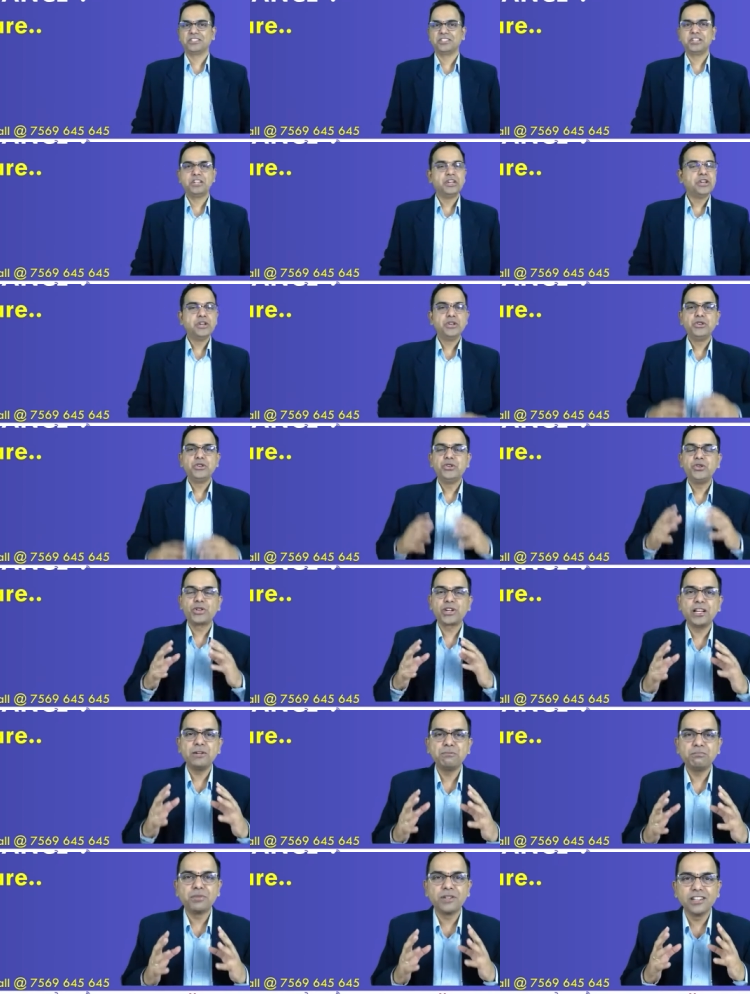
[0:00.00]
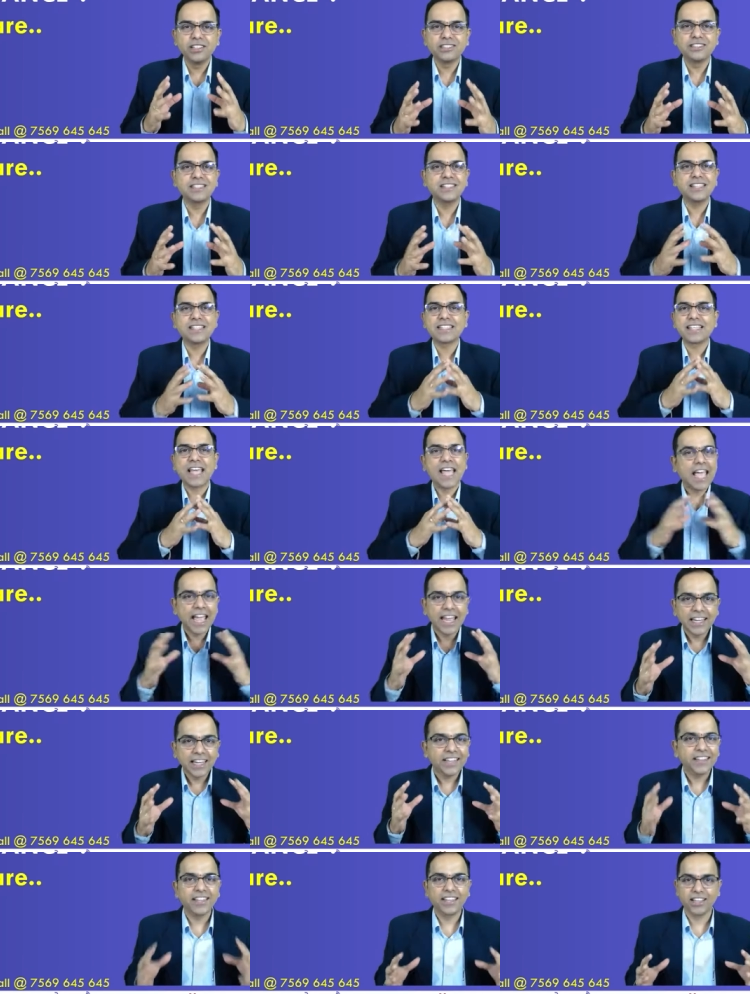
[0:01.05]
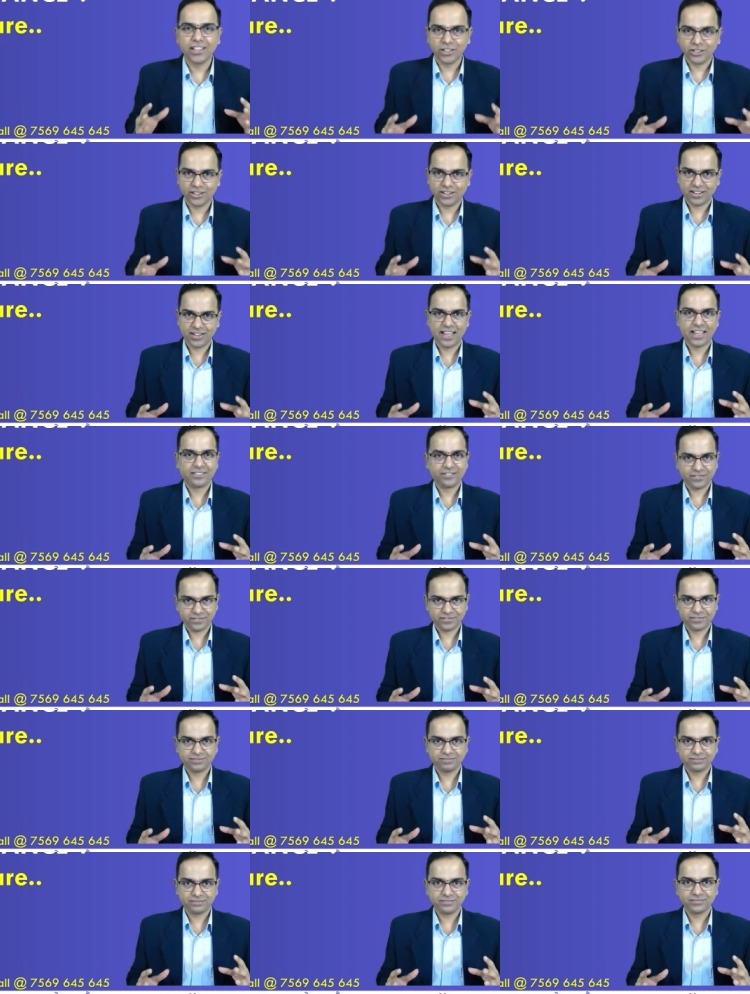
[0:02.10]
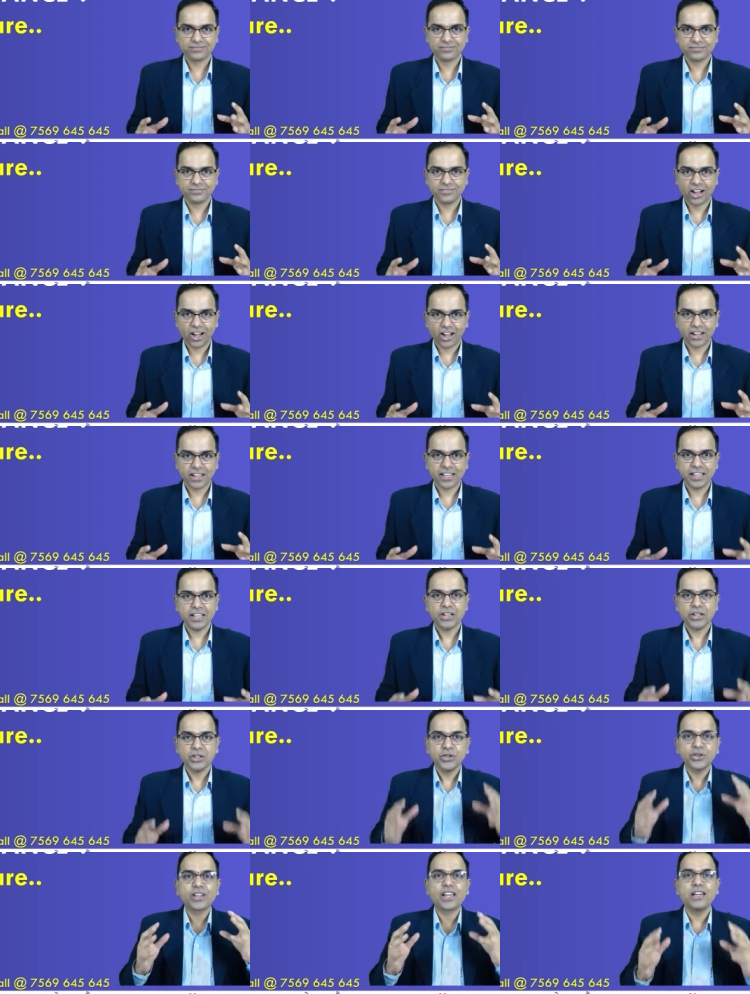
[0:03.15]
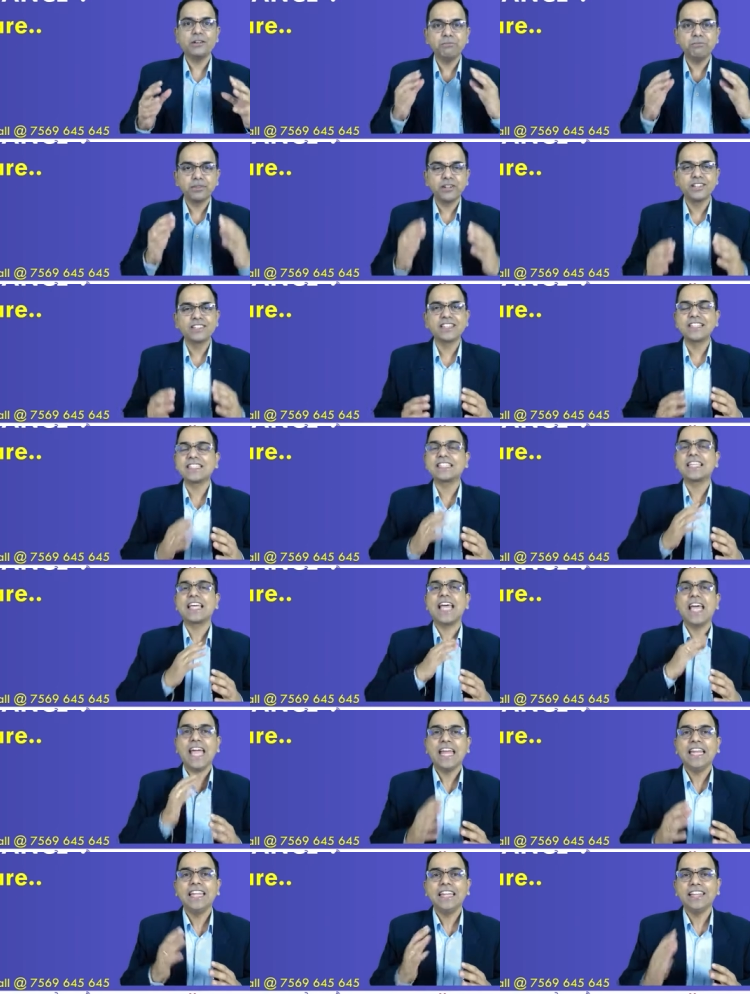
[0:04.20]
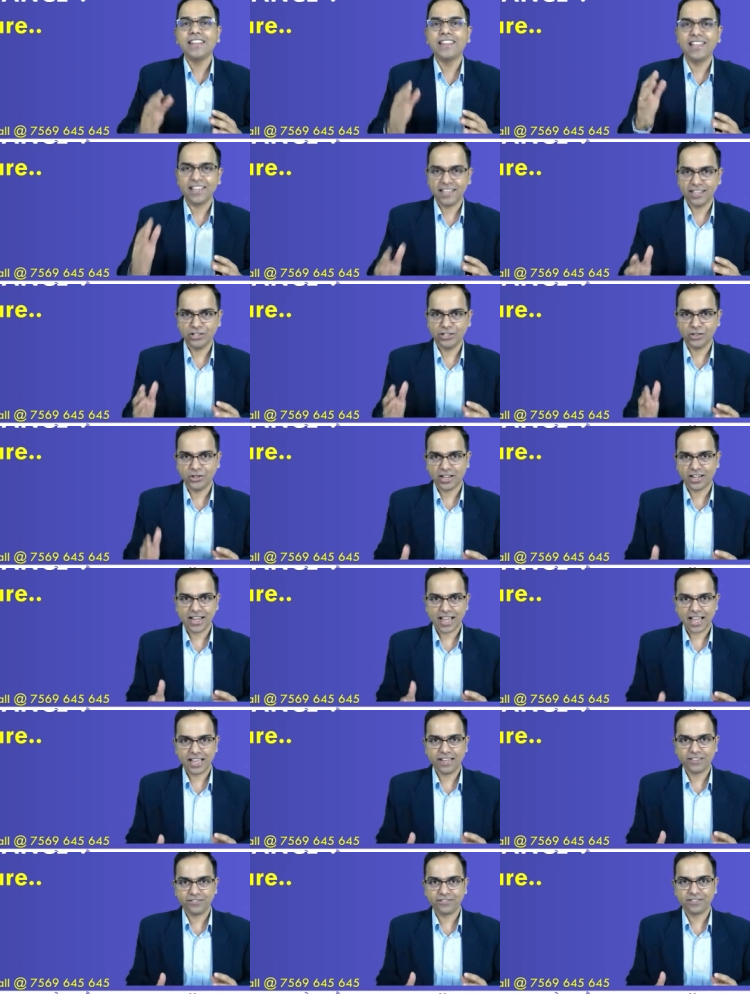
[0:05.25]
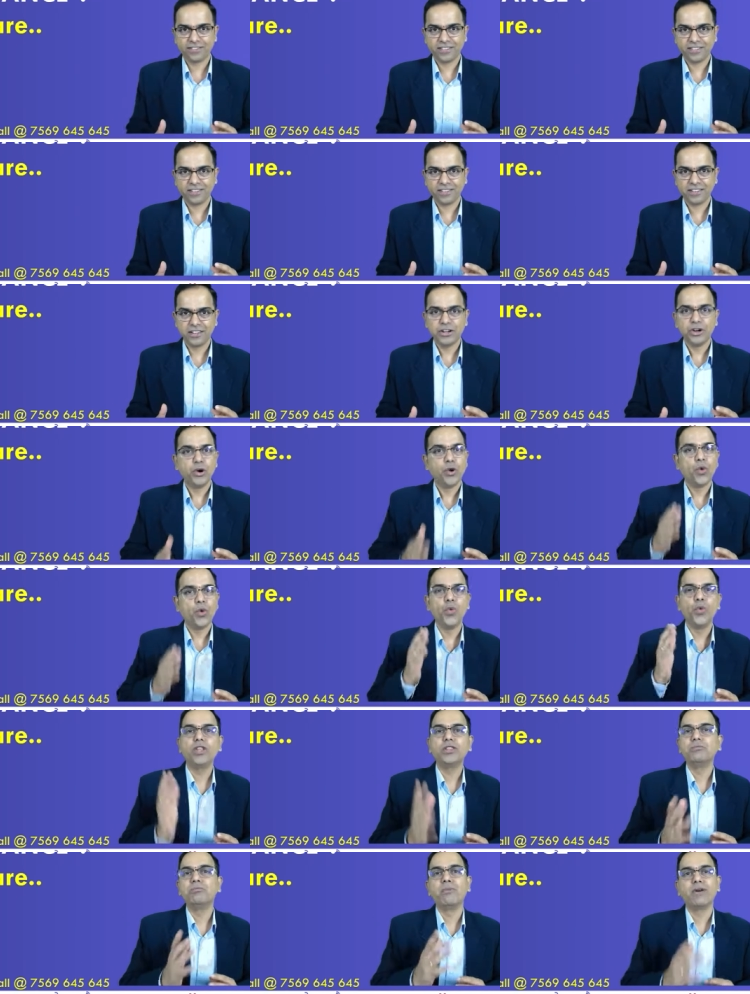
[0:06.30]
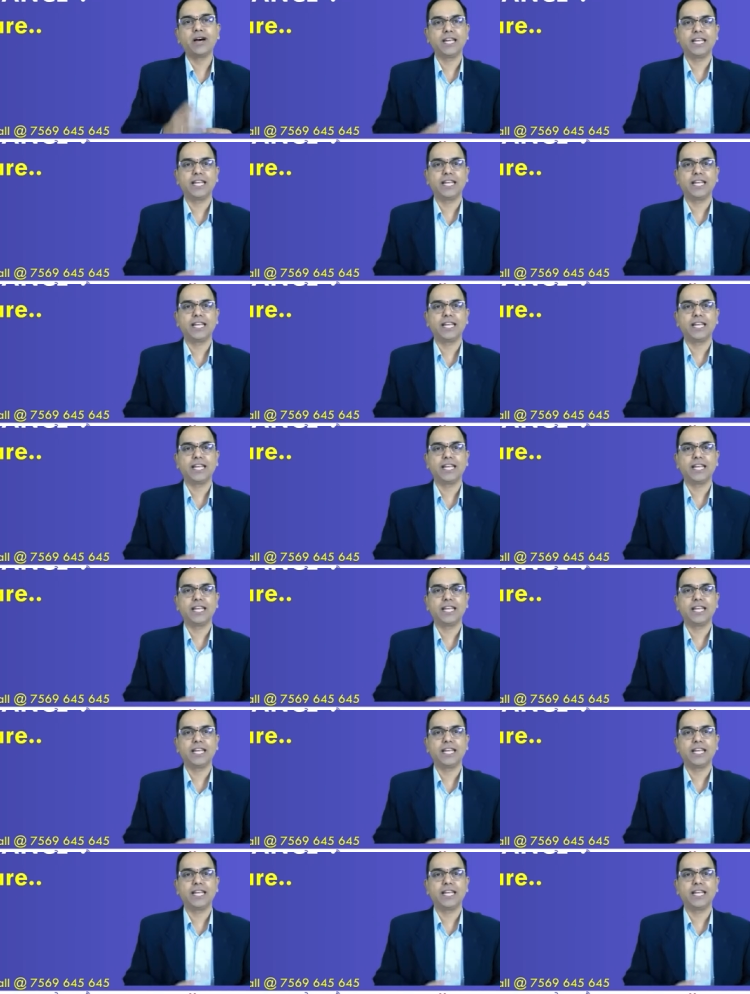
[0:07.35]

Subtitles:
You can purchase anything in your life. Okay? You can purchase anything in your life with money.